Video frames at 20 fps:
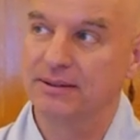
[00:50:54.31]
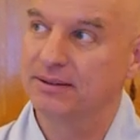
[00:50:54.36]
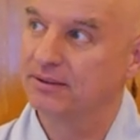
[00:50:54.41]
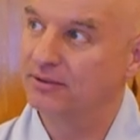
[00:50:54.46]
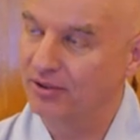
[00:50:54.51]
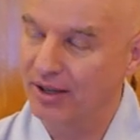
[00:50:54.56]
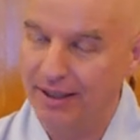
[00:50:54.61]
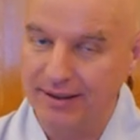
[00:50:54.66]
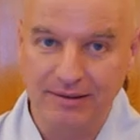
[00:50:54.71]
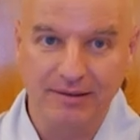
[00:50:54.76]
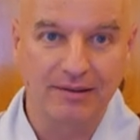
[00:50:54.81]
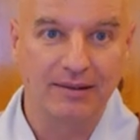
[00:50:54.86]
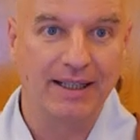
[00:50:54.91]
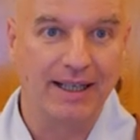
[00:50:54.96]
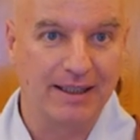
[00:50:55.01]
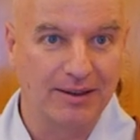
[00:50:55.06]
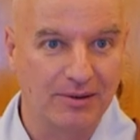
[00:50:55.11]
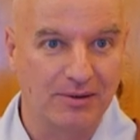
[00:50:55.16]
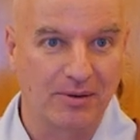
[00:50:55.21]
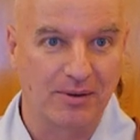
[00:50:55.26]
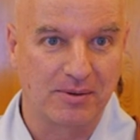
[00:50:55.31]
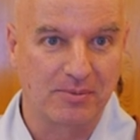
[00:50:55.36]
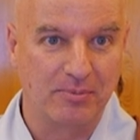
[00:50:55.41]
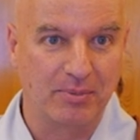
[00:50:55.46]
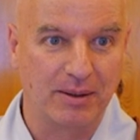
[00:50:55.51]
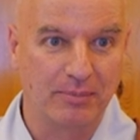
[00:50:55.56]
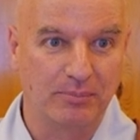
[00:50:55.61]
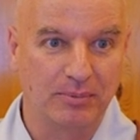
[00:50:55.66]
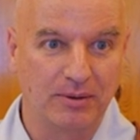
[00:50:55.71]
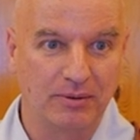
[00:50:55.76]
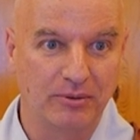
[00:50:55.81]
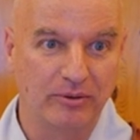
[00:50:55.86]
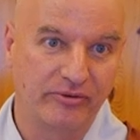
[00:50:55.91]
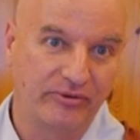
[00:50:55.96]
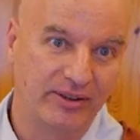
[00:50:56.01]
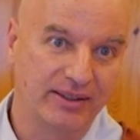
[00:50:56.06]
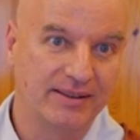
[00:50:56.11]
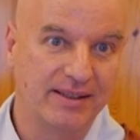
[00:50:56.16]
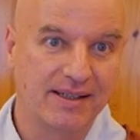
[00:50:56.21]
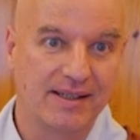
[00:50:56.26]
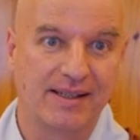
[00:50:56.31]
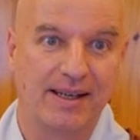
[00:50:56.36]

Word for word: so try to connect to those people who feel the